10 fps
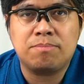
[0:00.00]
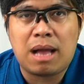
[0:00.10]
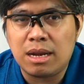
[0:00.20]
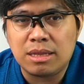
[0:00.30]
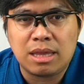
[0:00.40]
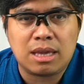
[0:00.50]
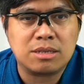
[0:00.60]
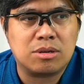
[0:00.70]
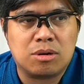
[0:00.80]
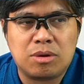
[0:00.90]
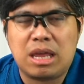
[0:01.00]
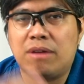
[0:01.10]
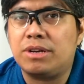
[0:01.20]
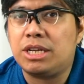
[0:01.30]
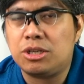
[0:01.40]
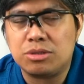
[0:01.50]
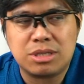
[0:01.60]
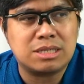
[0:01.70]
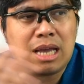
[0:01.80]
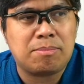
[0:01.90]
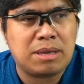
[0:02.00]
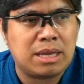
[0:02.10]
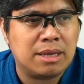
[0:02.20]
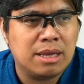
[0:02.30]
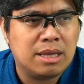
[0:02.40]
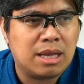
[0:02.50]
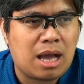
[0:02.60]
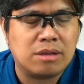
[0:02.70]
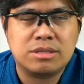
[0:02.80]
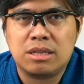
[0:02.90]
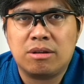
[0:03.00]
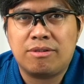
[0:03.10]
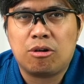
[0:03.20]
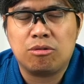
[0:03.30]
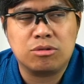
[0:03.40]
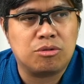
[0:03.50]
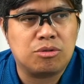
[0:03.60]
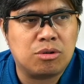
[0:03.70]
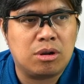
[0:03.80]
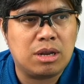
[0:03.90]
politics, or whatever issues that's happening outside of her own control.